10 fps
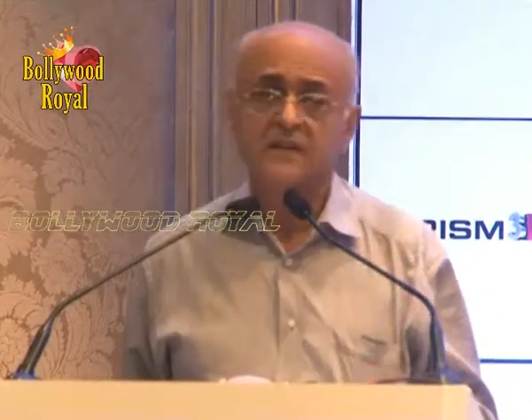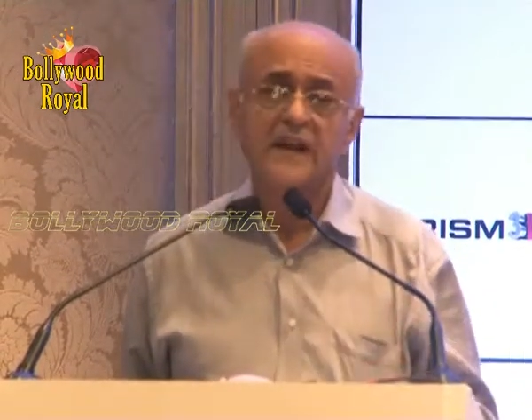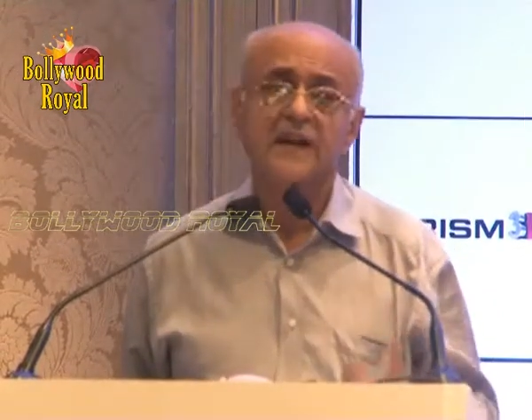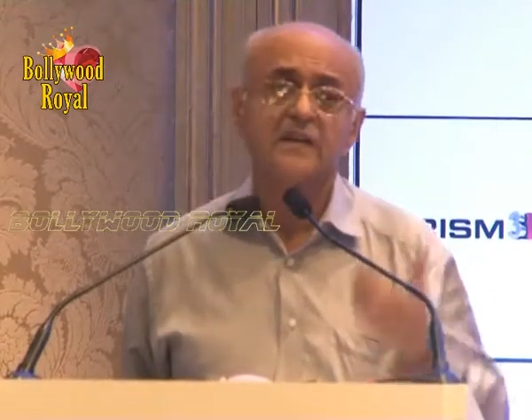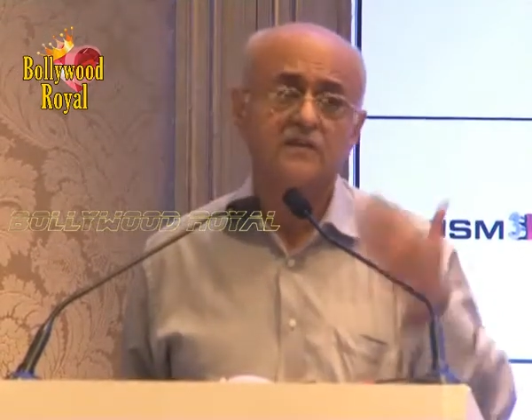
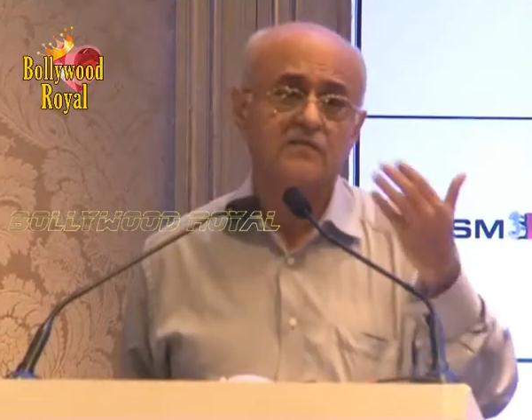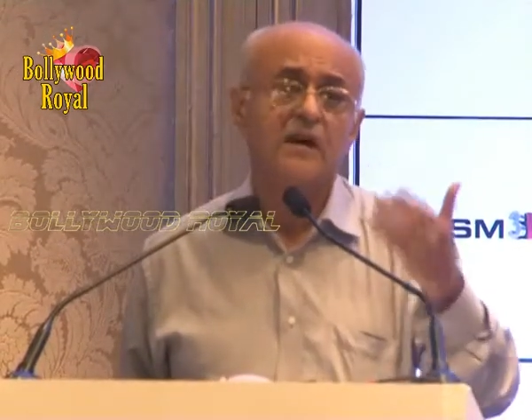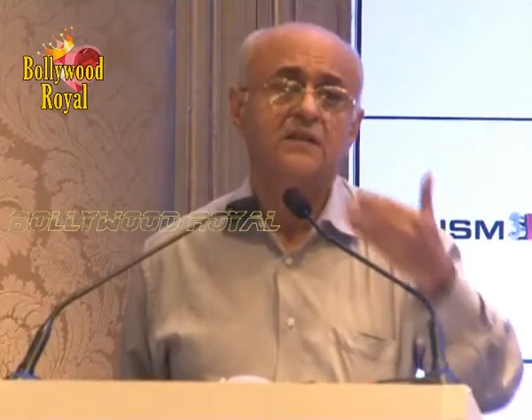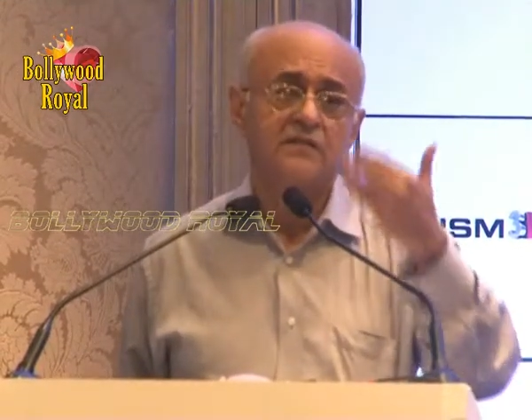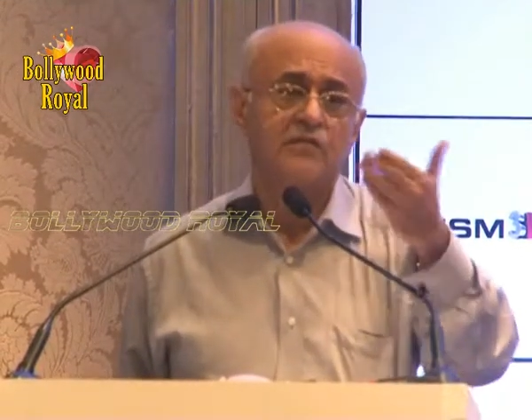directors of
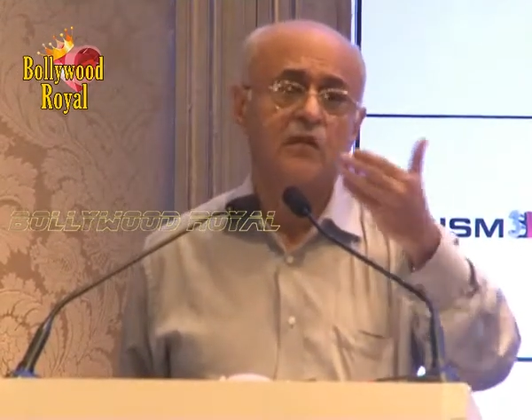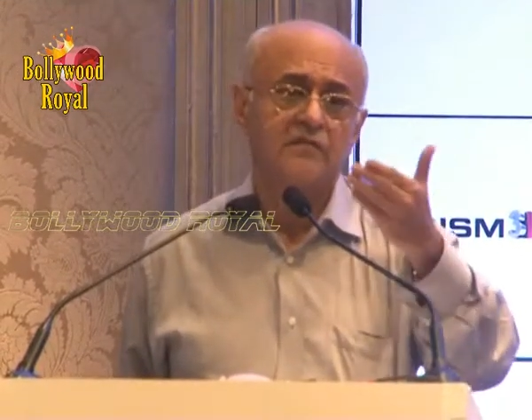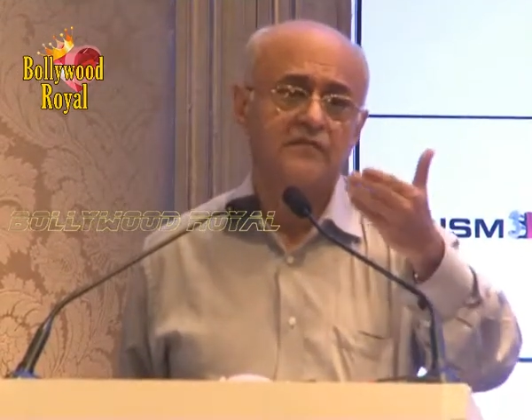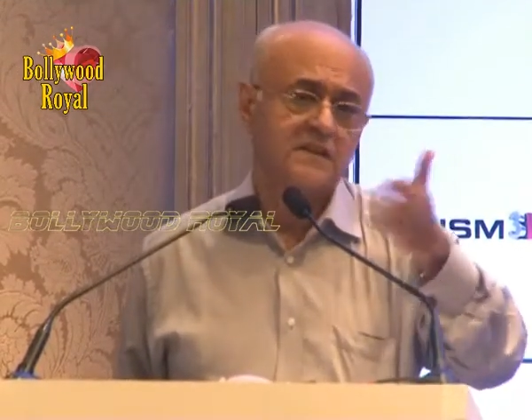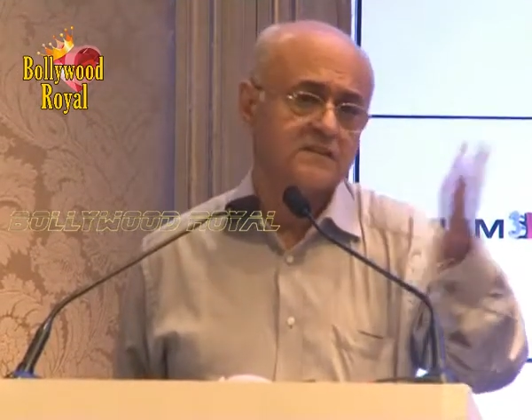other
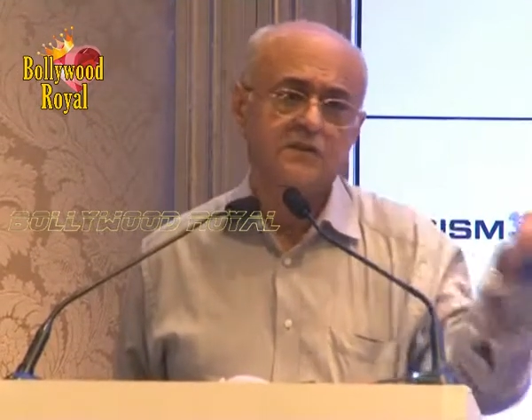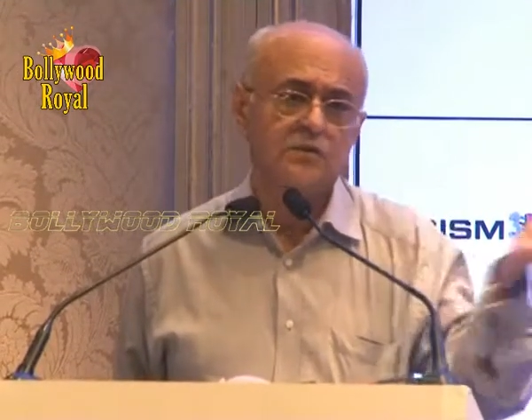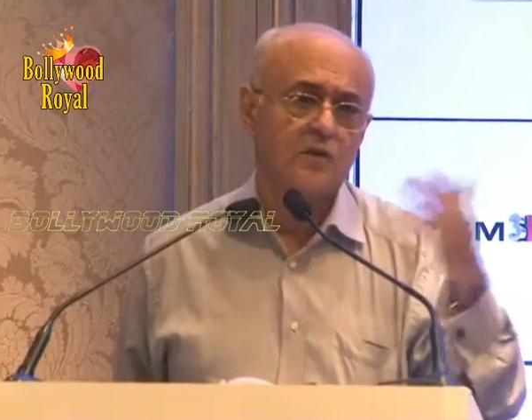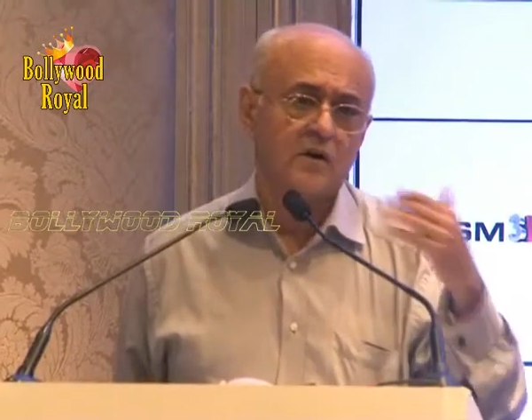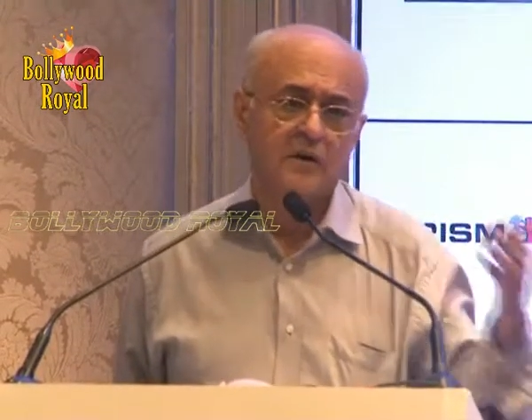foreign
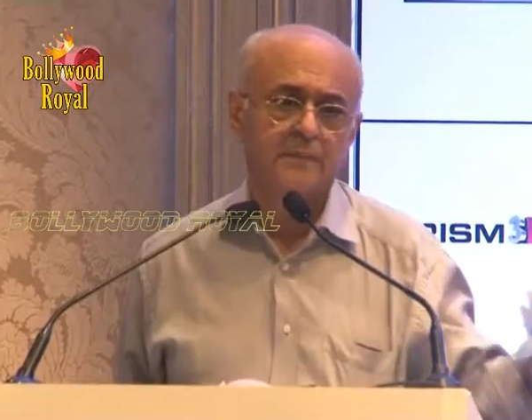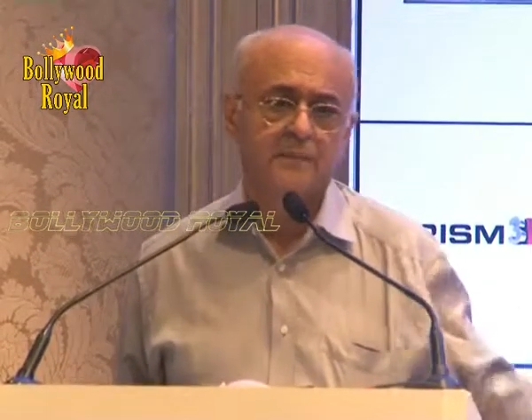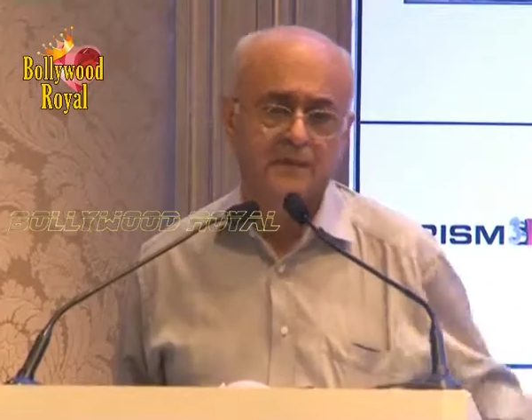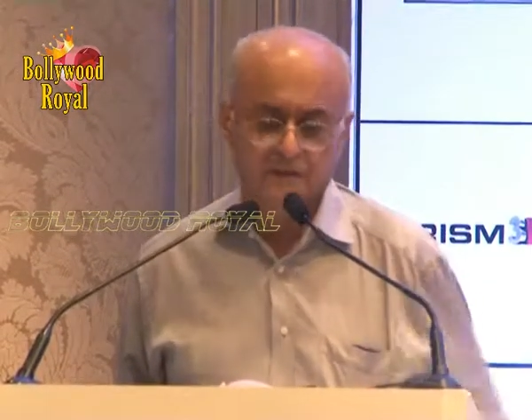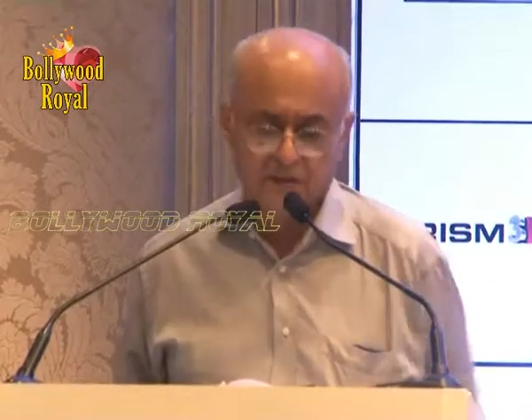festivals who are going to
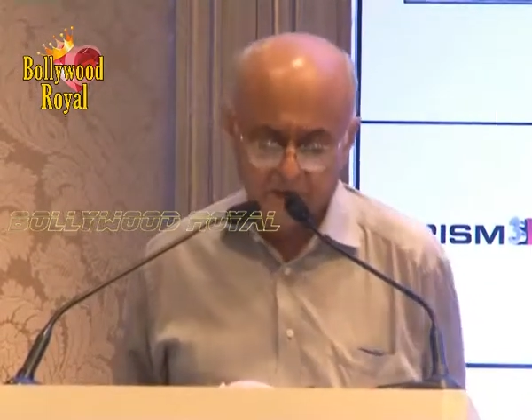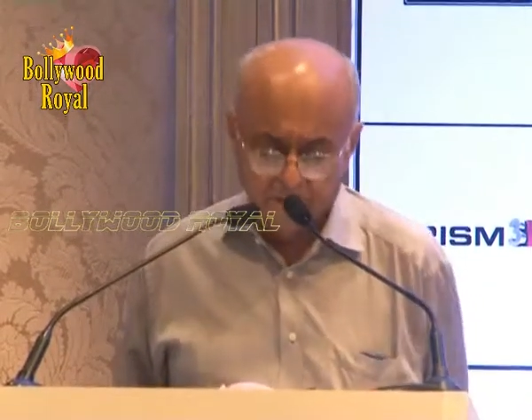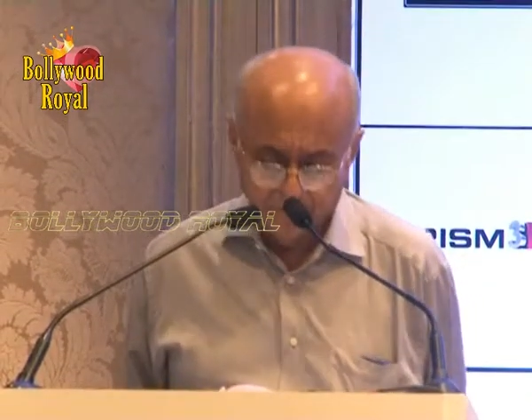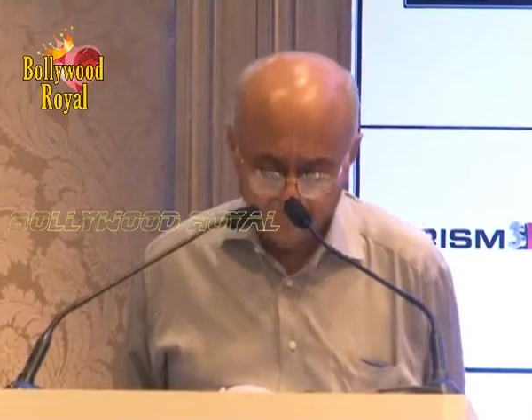be present.